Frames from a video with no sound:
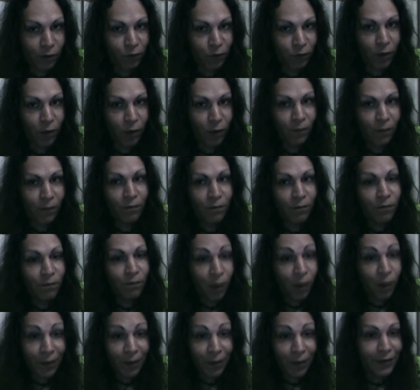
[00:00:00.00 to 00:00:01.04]
from
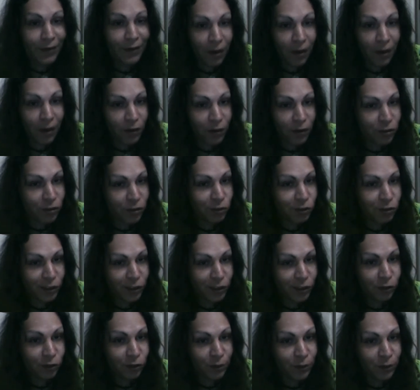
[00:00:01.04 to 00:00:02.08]
bombing down extraterrestrial
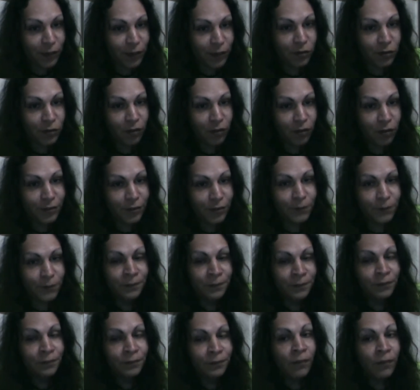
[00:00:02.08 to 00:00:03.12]
spacecraft,
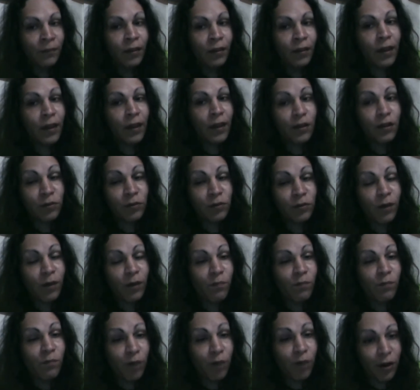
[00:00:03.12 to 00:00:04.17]
and as well
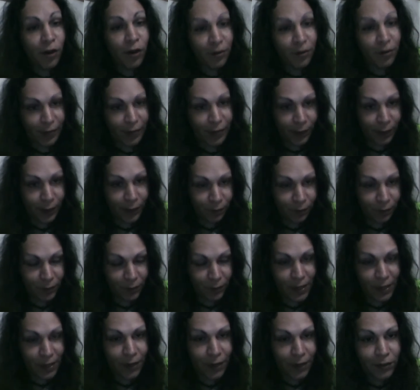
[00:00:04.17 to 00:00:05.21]
murdering
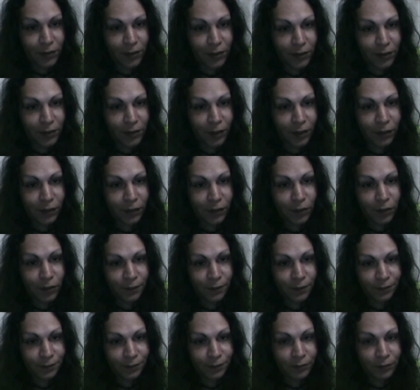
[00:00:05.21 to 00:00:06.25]
the entities
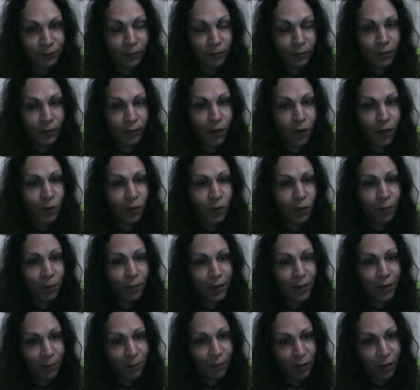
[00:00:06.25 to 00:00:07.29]
of the
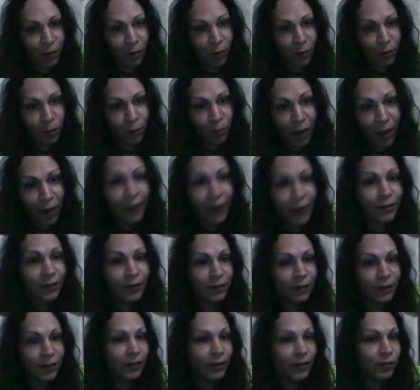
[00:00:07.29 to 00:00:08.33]
people that were
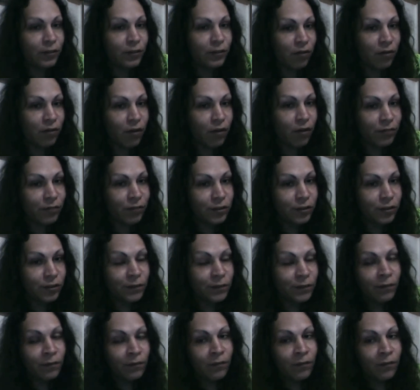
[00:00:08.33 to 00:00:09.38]
piloting these crafts.
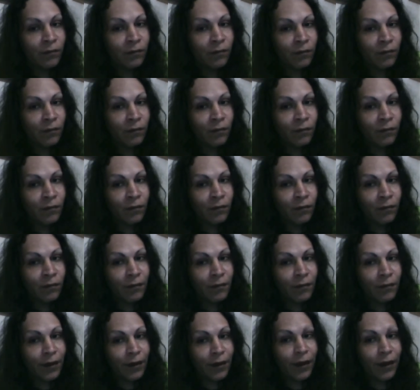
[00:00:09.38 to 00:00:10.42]

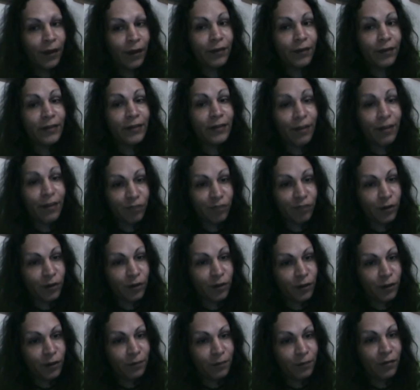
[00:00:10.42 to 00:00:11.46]
And they've got
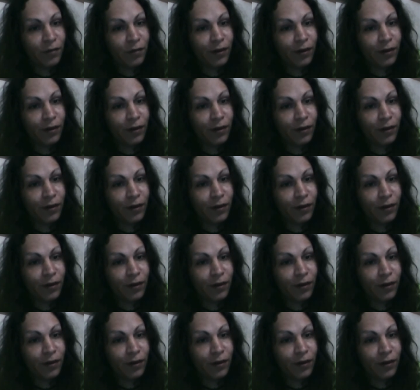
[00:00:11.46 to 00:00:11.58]
to